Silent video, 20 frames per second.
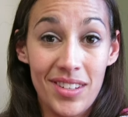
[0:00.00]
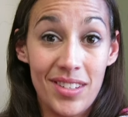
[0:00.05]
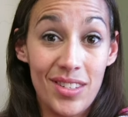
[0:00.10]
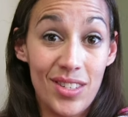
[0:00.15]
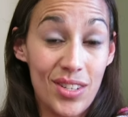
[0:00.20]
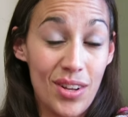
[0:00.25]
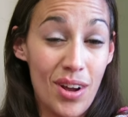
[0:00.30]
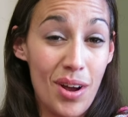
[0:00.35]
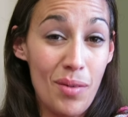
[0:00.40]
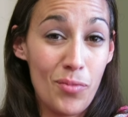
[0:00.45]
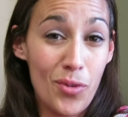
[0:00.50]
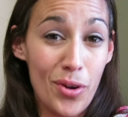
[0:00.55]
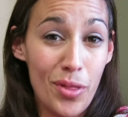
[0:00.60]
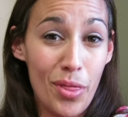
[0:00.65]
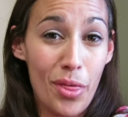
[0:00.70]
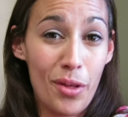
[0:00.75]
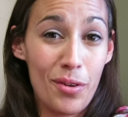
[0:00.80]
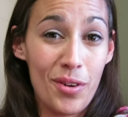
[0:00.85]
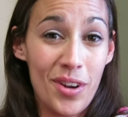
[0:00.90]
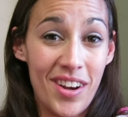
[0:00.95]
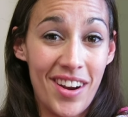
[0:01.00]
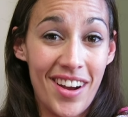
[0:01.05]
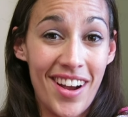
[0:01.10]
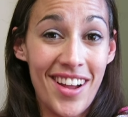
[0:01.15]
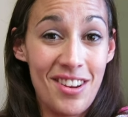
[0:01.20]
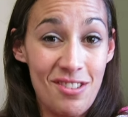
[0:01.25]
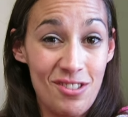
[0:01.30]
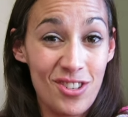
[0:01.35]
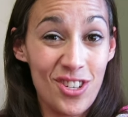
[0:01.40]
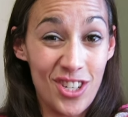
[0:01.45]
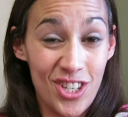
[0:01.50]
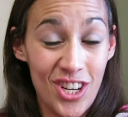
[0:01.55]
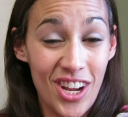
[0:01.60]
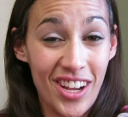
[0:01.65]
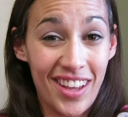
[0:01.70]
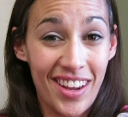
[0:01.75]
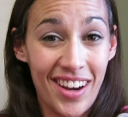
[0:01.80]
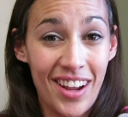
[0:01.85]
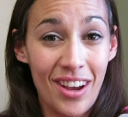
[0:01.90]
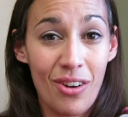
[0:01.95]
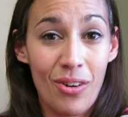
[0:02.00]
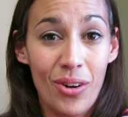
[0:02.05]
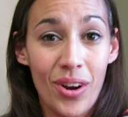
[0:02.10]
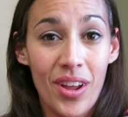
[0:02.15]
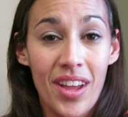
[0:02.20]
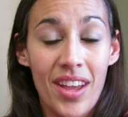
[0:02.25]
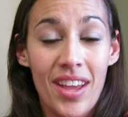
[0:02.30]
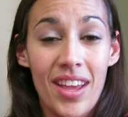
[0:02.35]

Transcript: in Psalm 139, you should check it out.